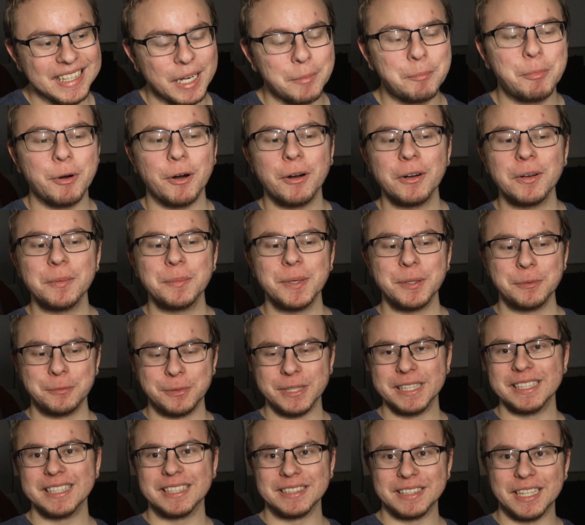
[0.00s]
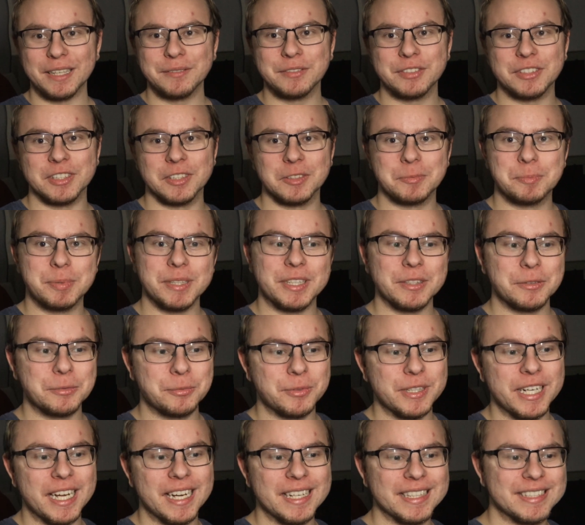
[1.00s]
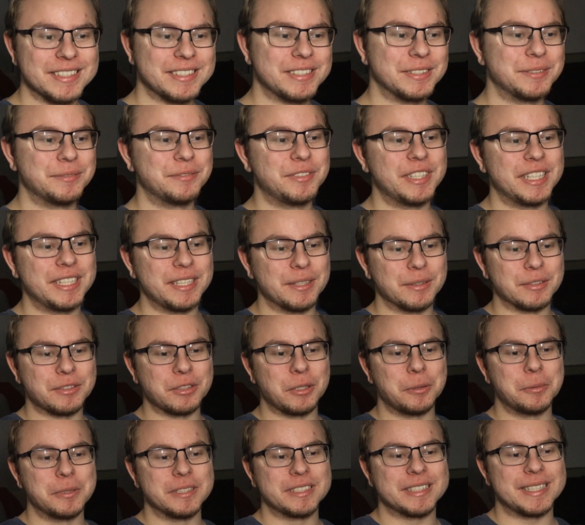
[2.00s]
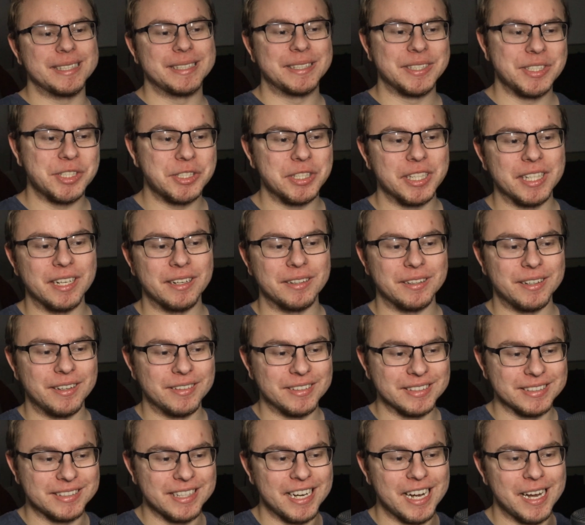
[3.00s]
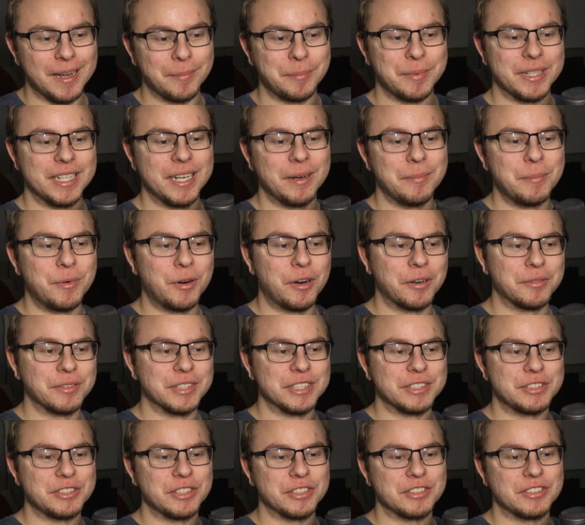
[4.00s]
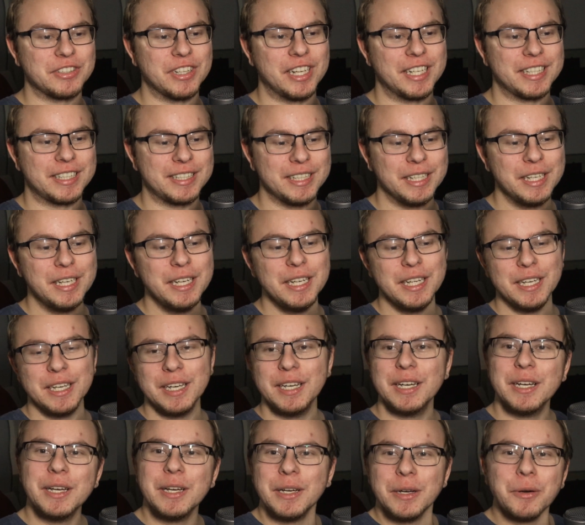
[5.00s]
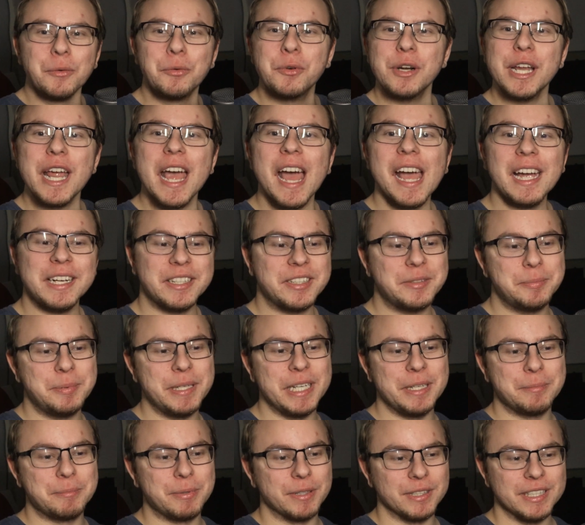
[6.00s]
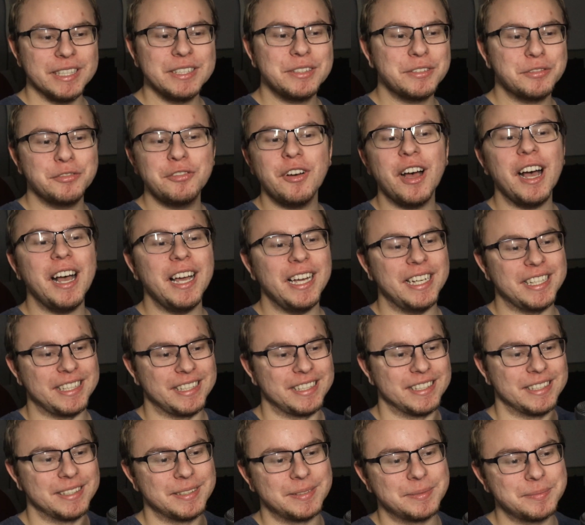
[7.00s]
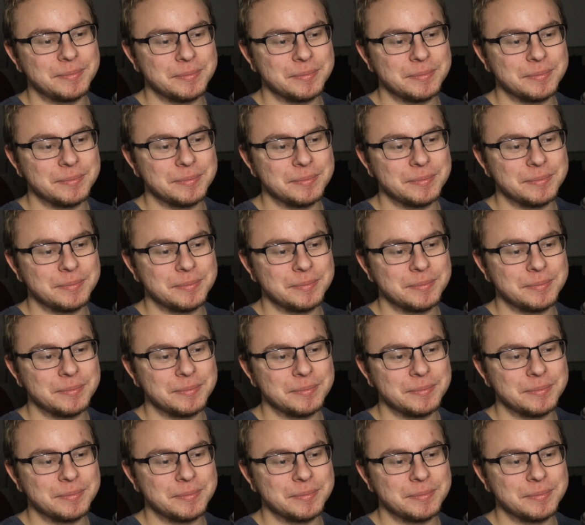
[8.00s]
A part of me really loves this because reaction videos always get shit on all the time, and now Marvel is just like, react, people, it's fine.